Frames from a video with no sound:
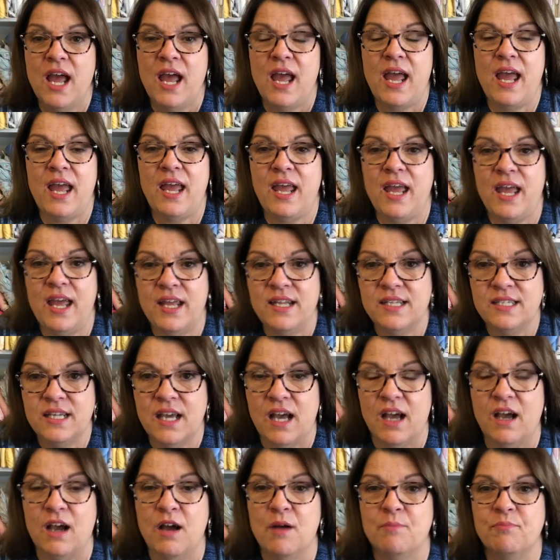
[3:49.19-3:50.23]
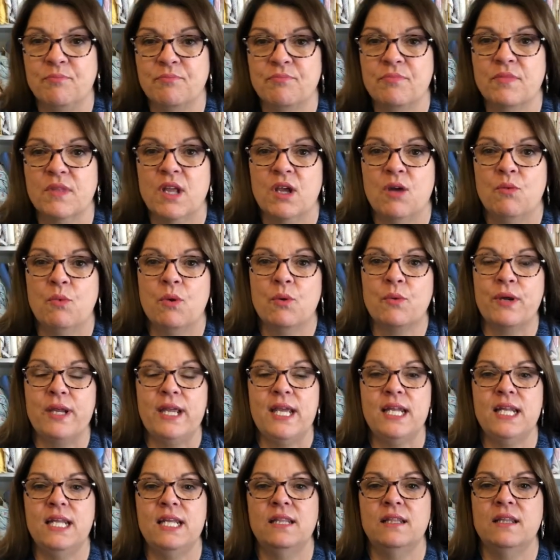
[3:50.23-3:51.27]
and um, we were
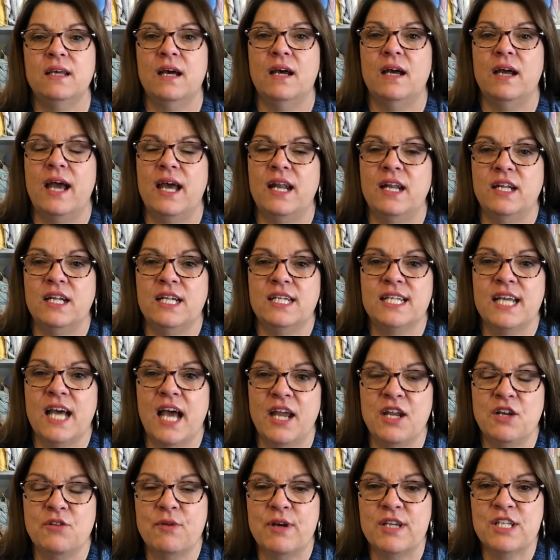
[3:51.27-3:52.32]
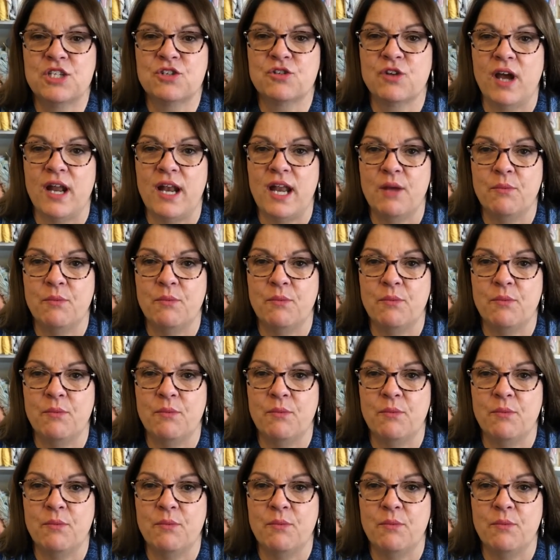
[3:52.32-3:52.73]
eating the at an Italian restaurant,